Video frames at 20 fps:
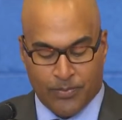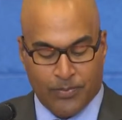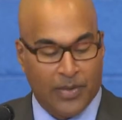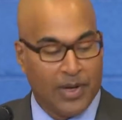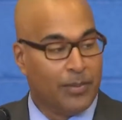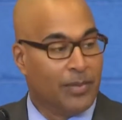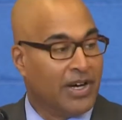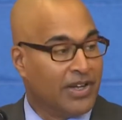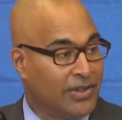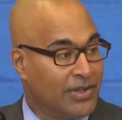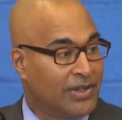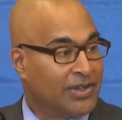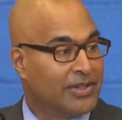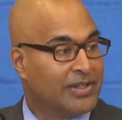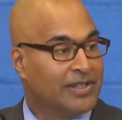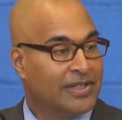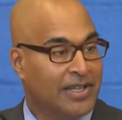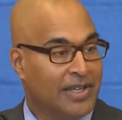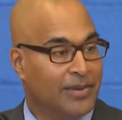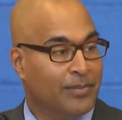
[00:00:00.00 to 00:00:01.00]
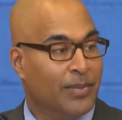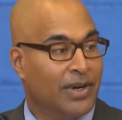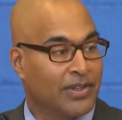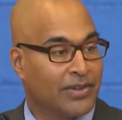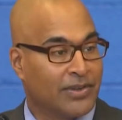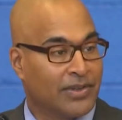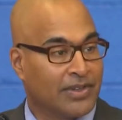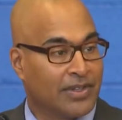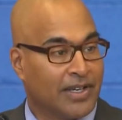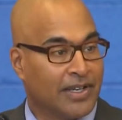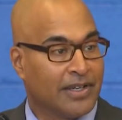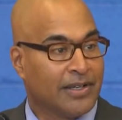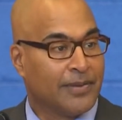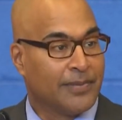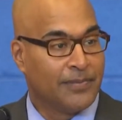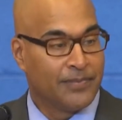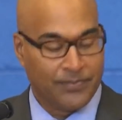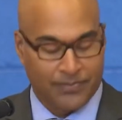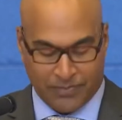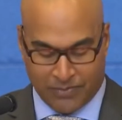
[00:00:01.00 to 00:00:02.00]
My mother and mother-in-law
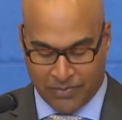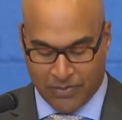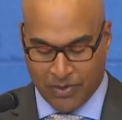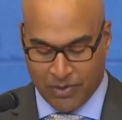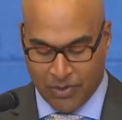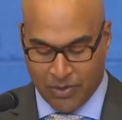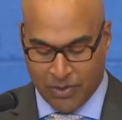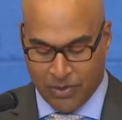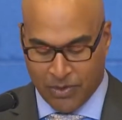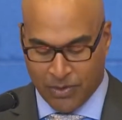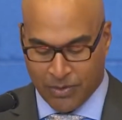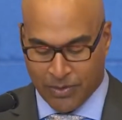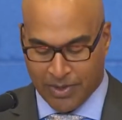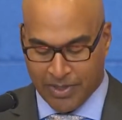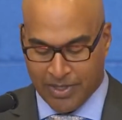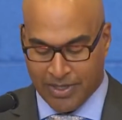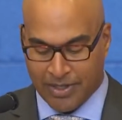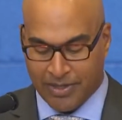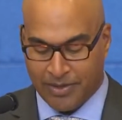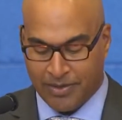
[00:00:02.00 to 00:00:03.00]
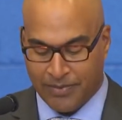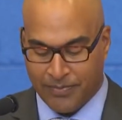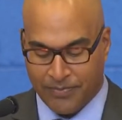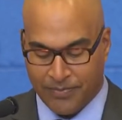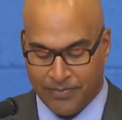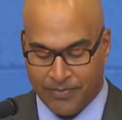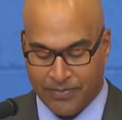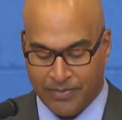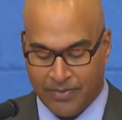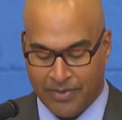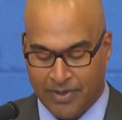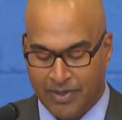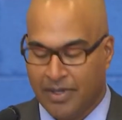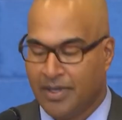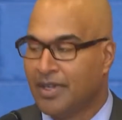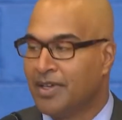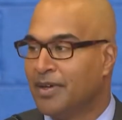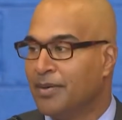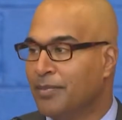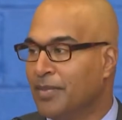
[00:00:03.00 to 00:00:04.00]
who are here,
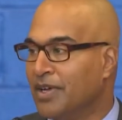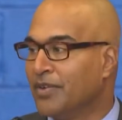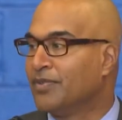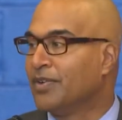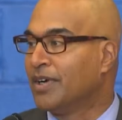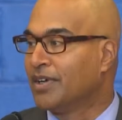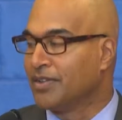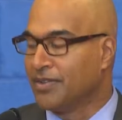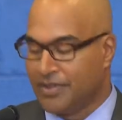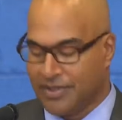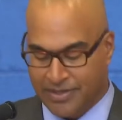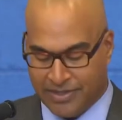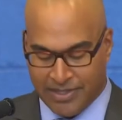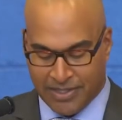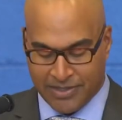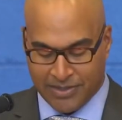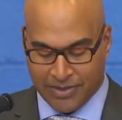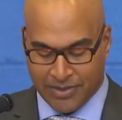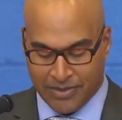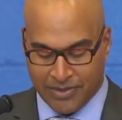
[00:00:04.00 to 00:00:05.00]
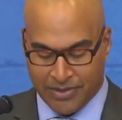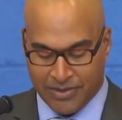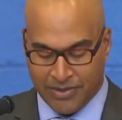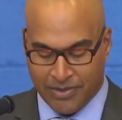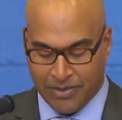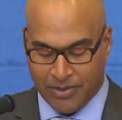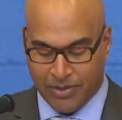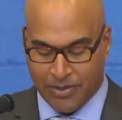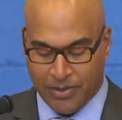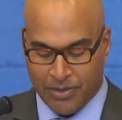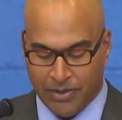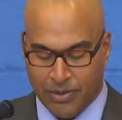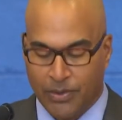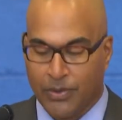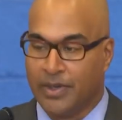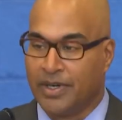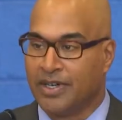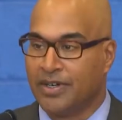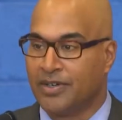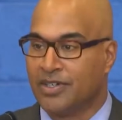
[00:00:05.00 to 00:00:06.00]
my father and sister
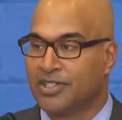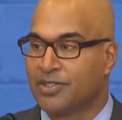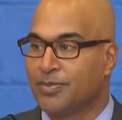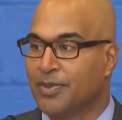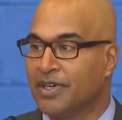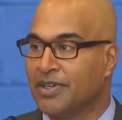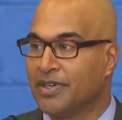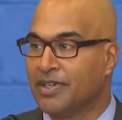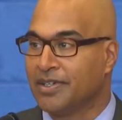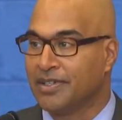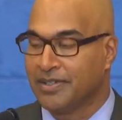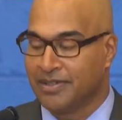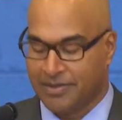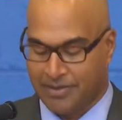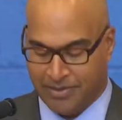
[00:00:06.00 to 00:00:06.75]
who are here in spirit,